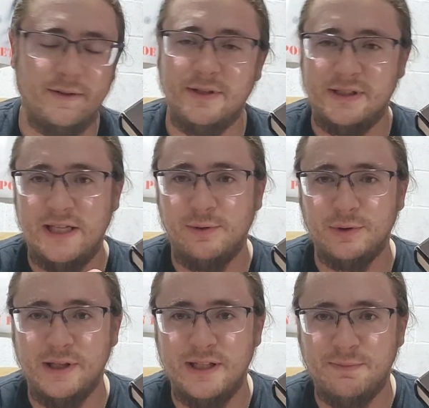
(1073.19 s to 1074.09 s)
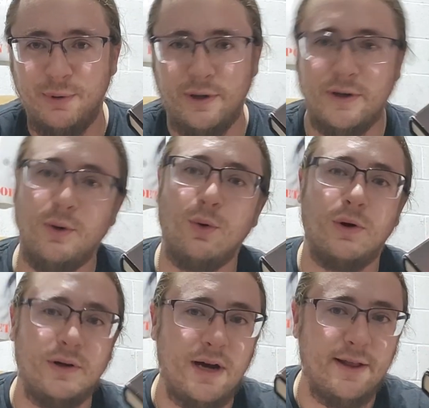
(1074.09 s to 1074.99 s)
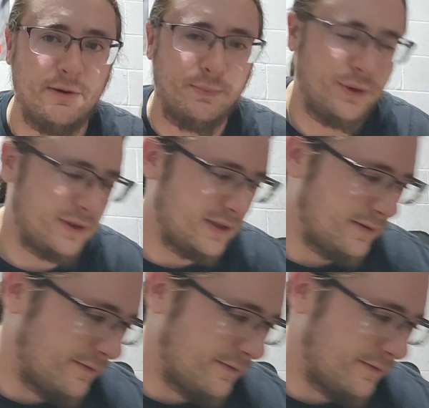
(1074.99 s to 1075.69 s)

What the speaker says: the sequel to this book, or other books